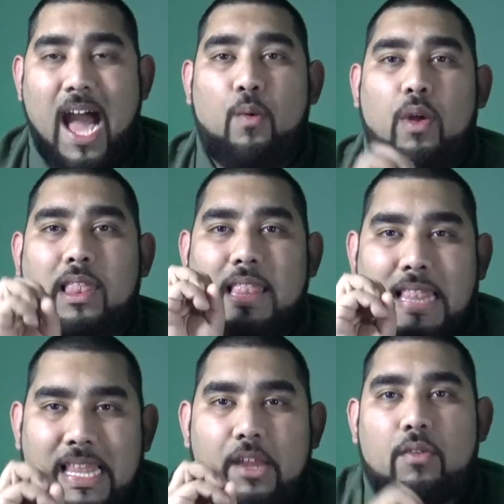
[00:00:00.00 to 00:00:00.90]
will
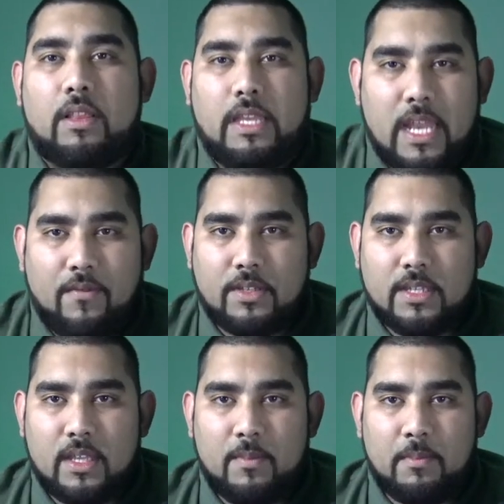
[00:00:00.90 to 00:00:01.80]
literally never
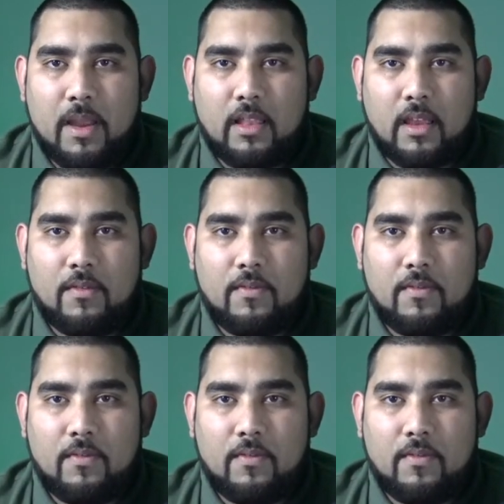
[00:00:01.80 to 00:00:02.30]
see them in my life.